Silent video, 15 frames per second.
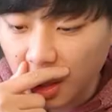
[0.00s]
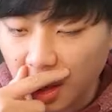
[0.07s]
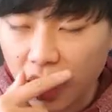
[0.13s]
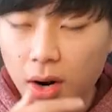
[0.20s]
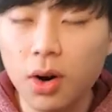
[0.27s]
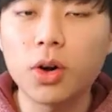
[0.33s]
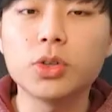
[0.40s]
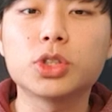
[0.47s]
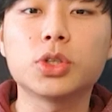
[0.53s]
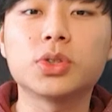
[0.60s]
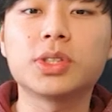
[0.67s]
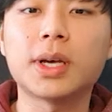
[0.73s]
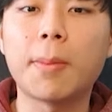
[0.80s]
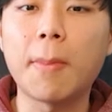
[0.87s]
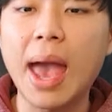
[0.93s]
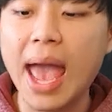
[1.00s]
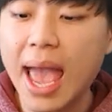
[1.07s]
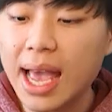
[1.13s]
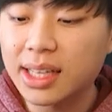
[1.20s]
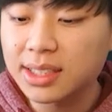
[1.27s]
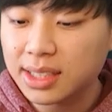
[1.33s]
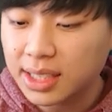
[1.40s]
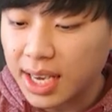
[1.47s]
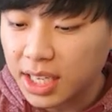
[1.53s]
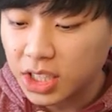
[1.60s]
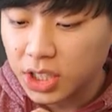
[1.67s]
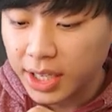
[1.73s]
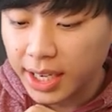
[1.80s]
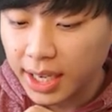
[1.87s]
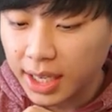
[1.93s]
Here are also some hand
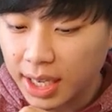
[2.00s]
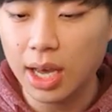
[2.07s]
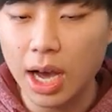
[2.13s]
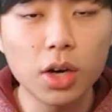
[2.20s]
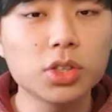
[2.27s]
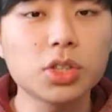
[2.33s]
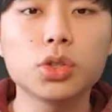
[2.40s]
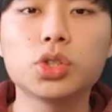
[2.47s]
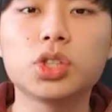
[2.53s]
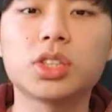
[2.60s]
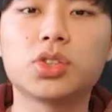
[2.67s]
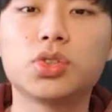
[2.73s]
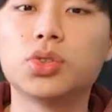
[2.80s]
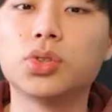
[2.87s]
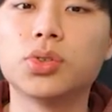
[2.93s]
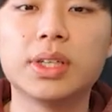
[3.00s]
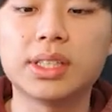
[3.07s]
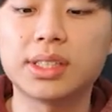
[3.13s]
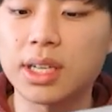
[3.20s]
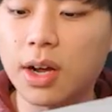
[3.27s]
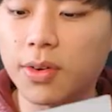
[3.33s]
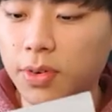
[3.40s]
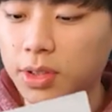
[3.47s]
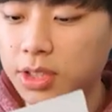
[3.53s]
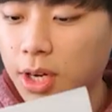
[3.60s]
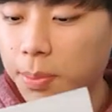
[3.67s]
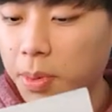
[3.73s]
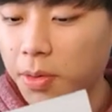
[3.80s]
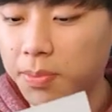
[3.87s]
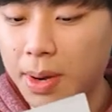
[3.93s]
sketching. I also just drew this stuff on
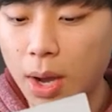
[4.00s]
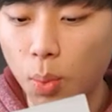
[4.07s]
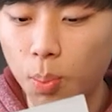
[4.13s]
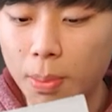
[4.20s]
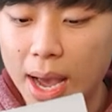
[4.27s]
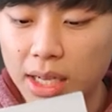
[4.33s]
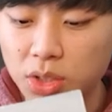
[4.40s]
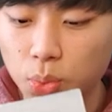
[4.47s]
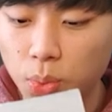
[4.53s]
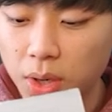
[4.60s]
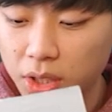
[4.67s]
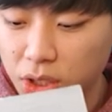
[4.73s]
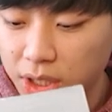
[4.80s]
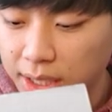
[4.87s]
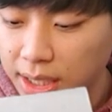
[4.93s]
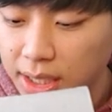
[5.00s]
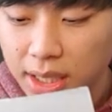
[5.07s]
top of my maths worksheet,